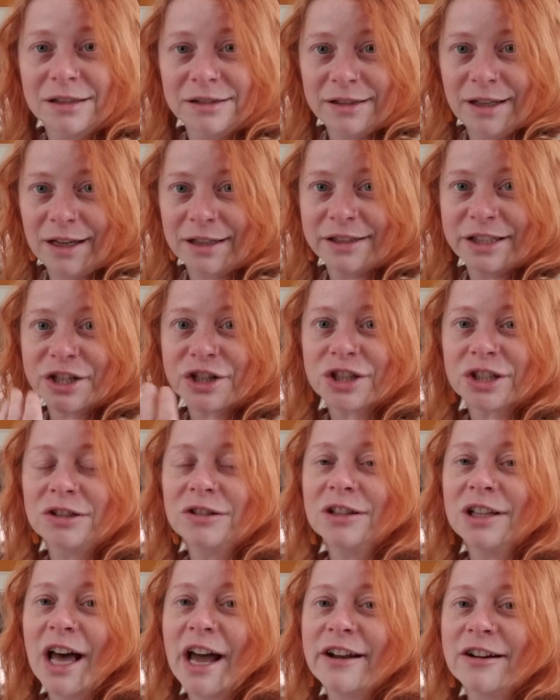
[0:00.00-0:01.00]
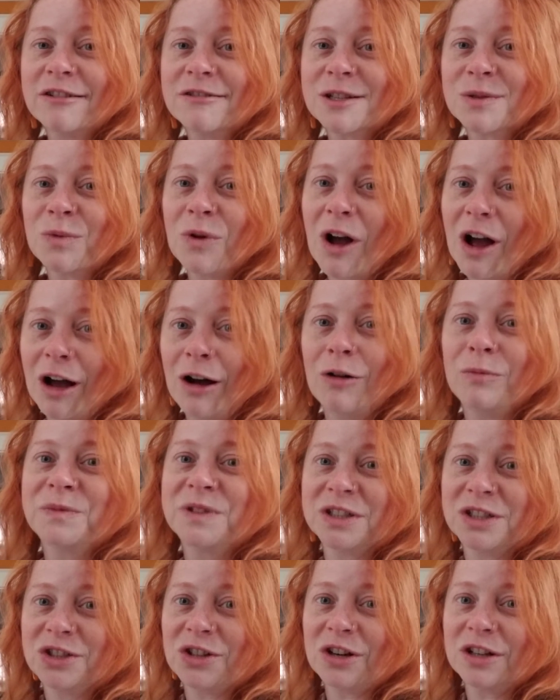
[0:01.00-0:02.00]
Additional layers will help
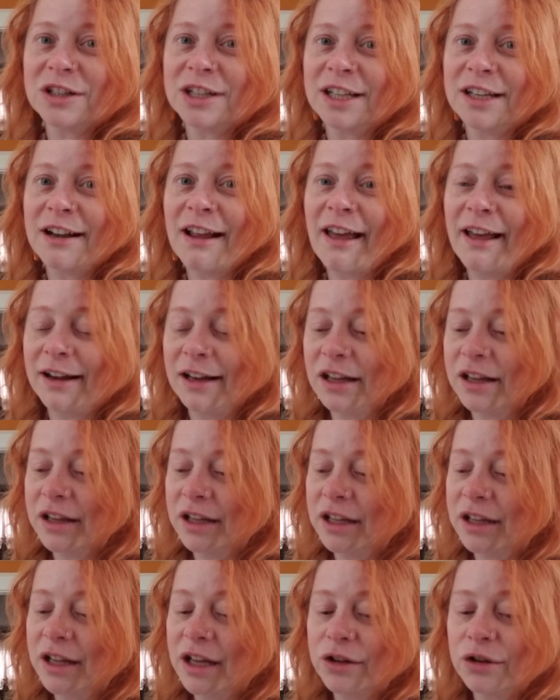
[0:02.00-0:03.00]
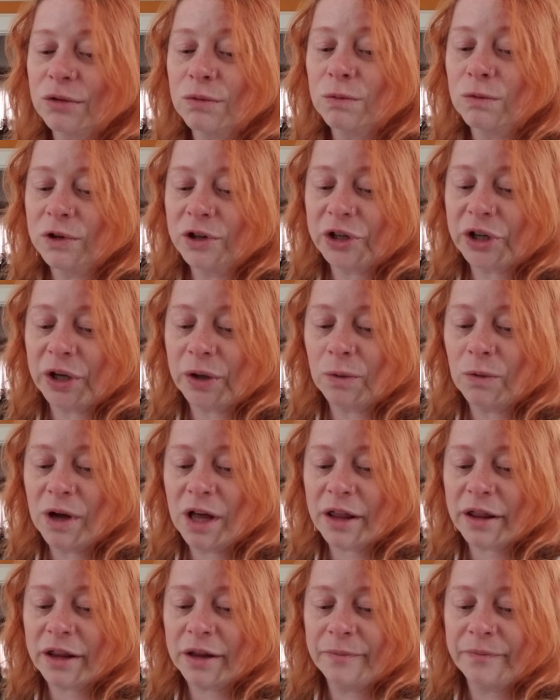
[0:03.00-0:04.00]
to darken anything that you're working with.
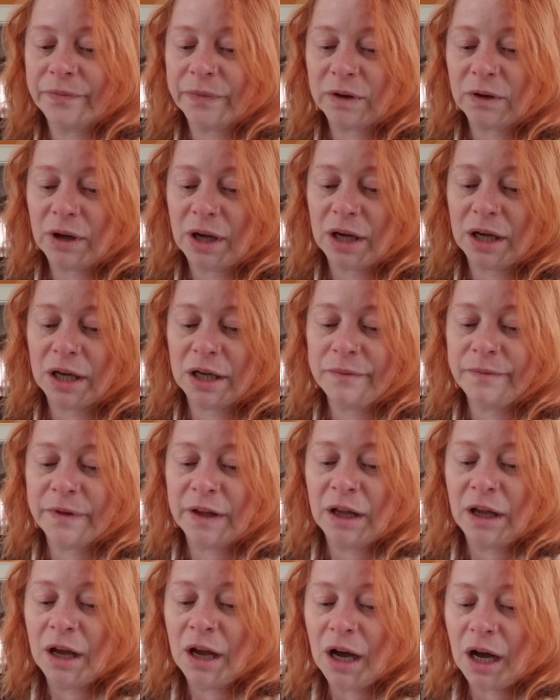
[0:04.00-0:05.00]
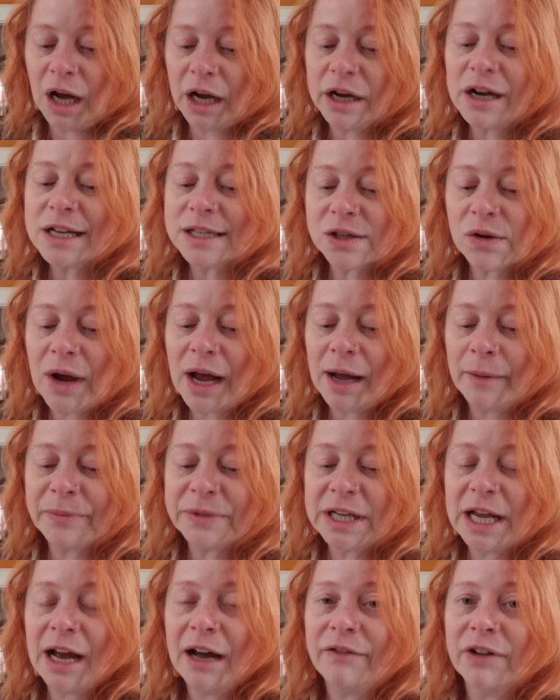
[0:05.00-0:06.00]
Okay. I also happen
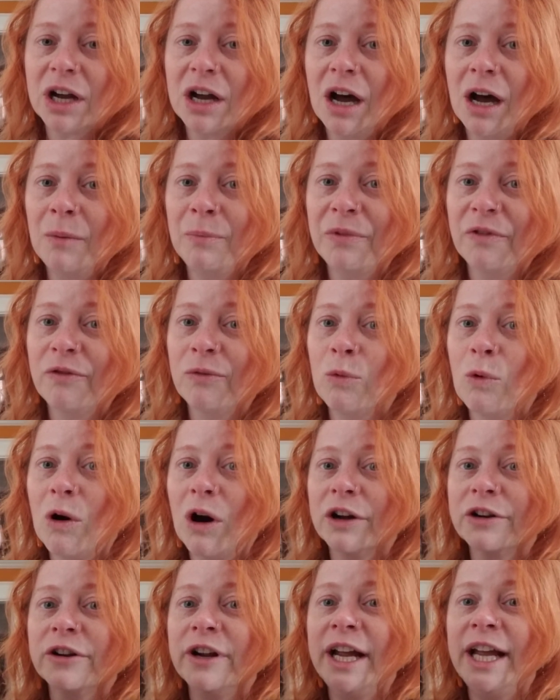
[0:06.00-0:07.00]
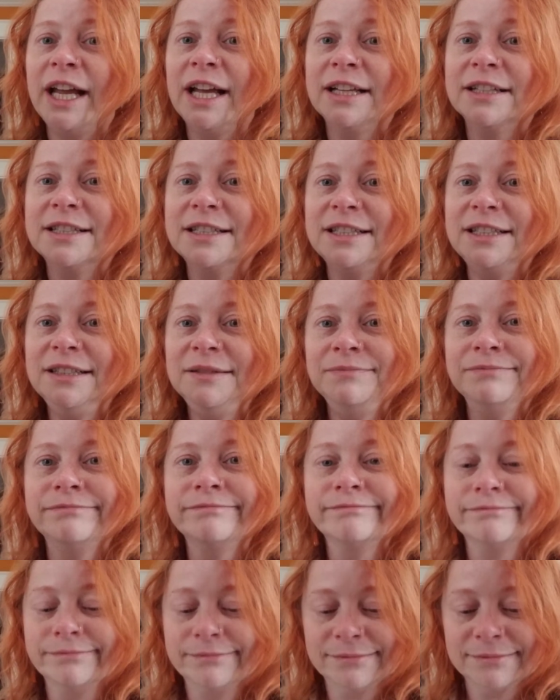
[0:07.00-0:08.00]
to have a cup of water handy,
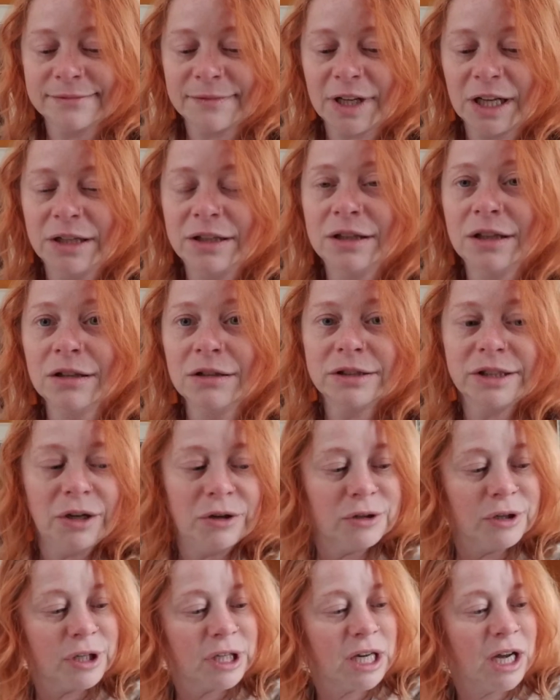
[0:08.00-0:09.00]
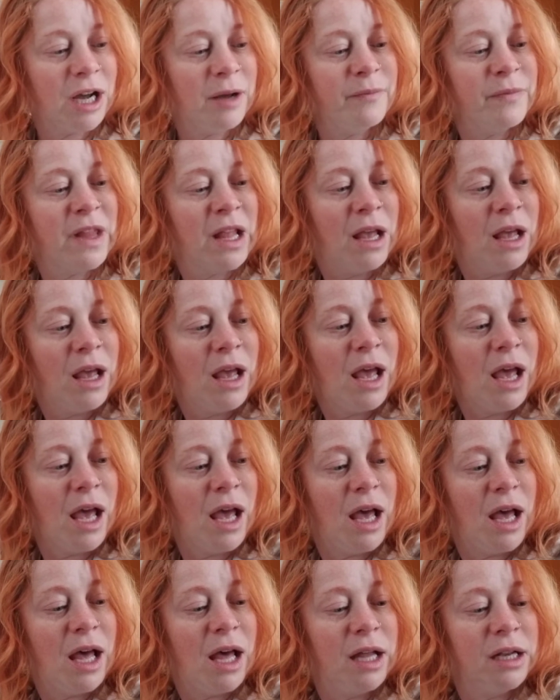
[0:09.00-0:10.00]
little yogurt cup,
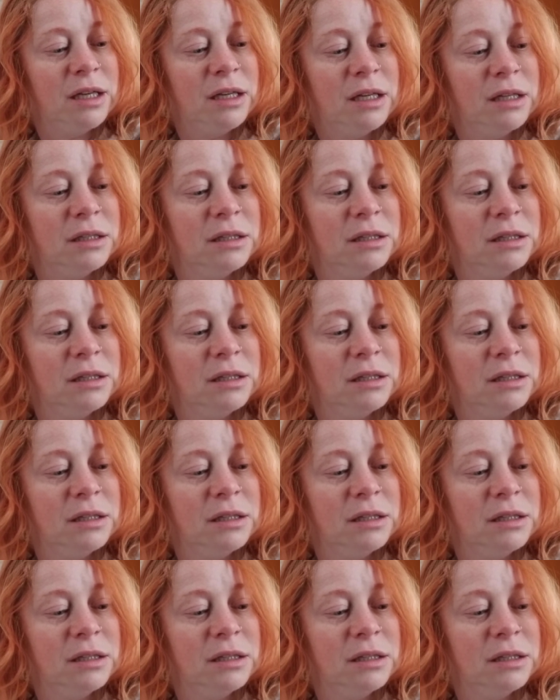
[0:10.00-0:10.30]
and